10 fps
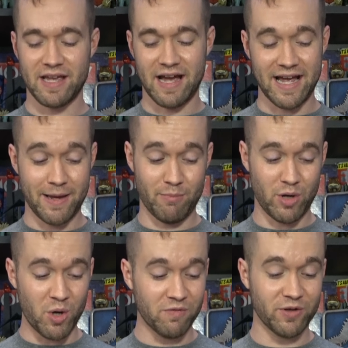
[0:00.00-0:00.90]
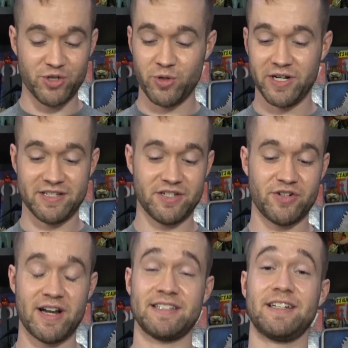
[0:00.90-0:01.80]
I am overjoyed as a
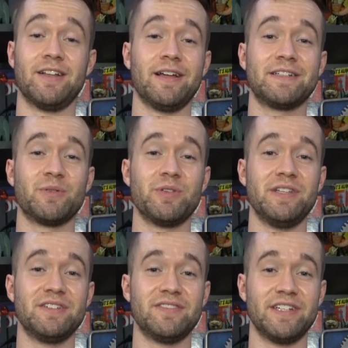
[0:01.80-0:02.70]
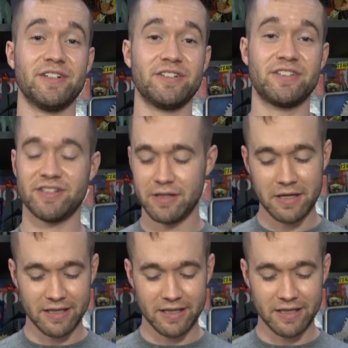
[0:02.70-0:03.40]
Jurassic collector with these figures.